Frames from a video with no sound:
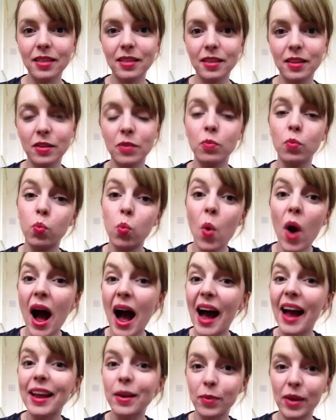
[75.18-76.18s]

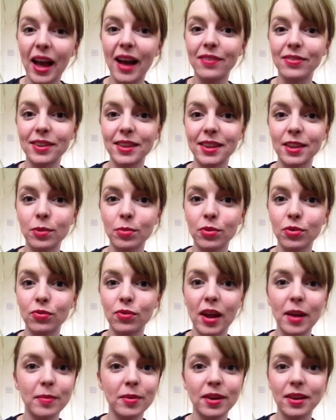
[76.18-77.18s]
why we have to sit up
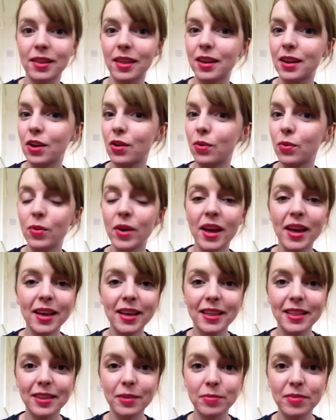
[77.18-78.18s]
straight, because I know
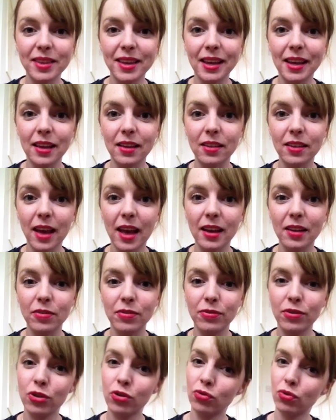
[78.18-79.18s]
some singers kind of
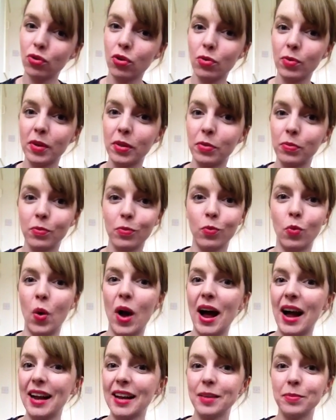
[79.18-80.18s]
struggle with
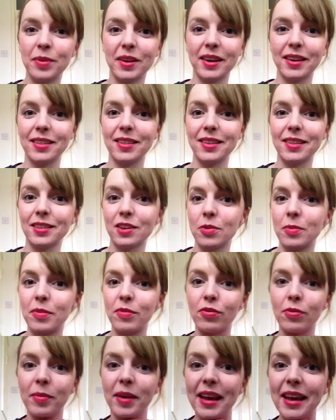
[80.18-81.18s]
why, because it's coming
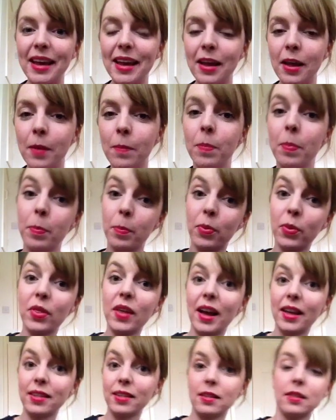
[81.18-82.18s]
from here, but
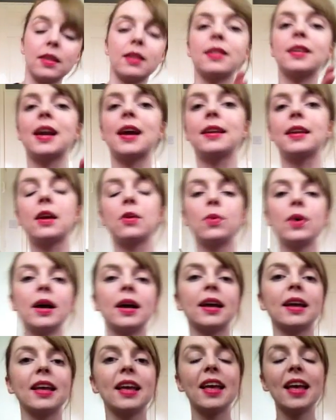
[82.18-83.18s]
that's an idea
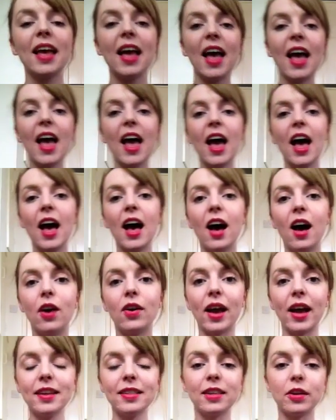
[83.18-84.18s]
why.
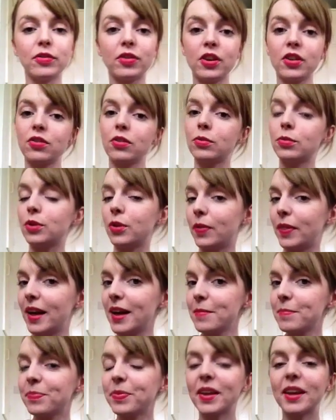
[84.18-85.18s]
Okay, so first of all, we've done
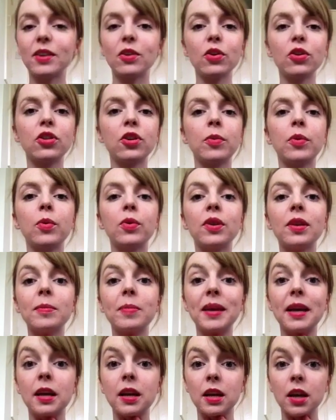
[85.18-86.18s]
that, and also we want to
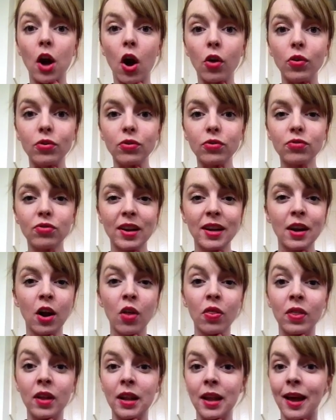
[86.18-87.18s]
be concentrating
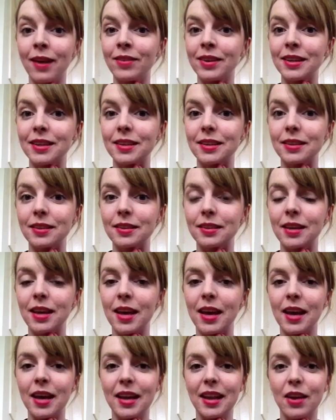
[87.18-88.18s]
on the larynx.
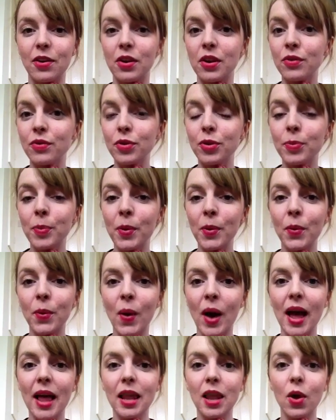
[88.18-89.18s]
Now, I know I spoke
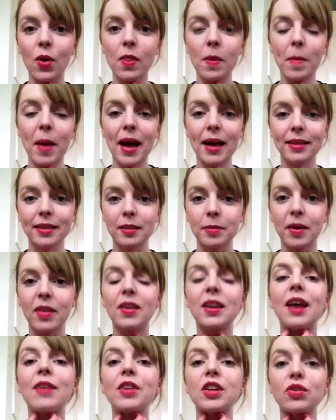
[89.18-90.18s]
quite a lot in the past about the
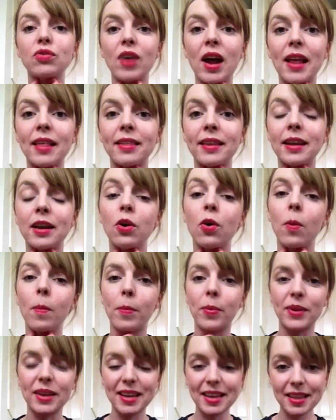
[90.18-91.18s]
larynx rising up,
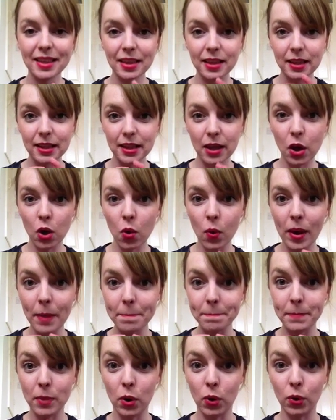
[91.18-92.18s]
but it is so
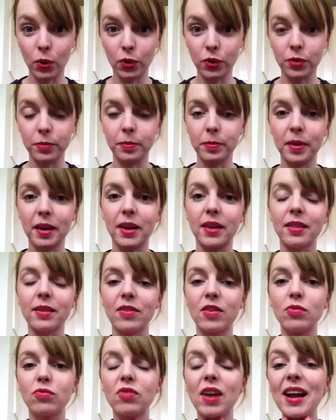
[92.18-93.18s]
important, because if
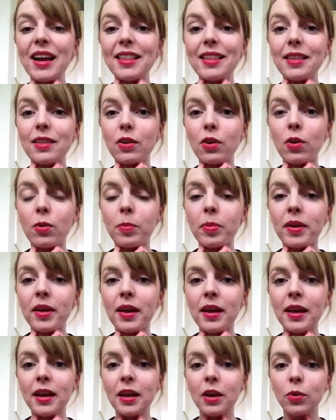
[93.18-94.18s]
it rises up,
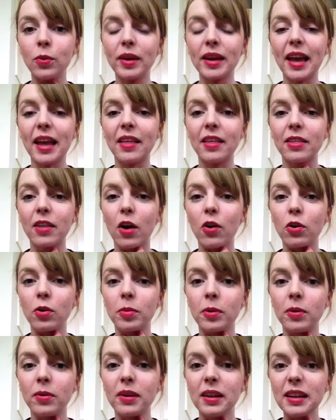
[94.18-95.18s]
we get this
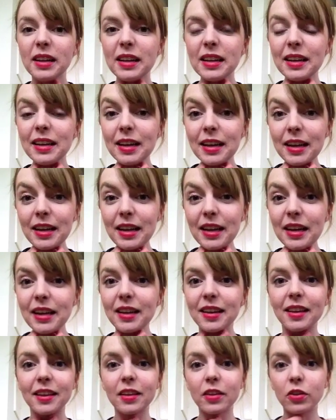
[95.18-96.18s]
horrible
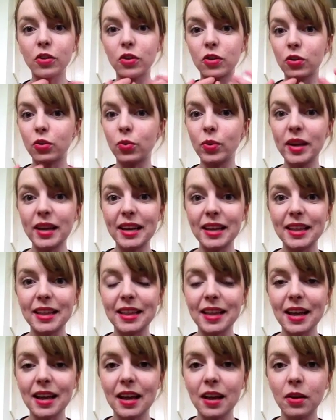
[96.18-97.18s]
squeaky
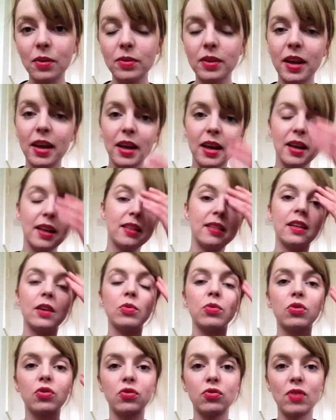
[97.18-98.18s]
sound. It
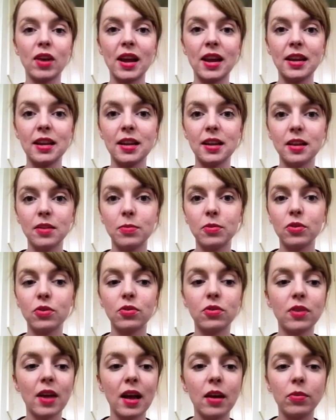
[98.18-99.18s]
sounds strained and it just
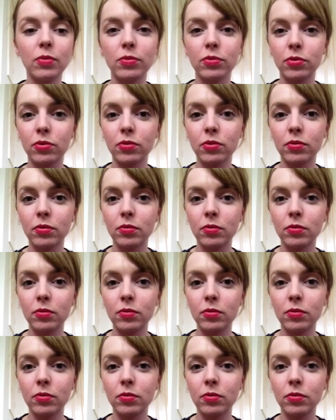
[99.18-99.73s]
sounds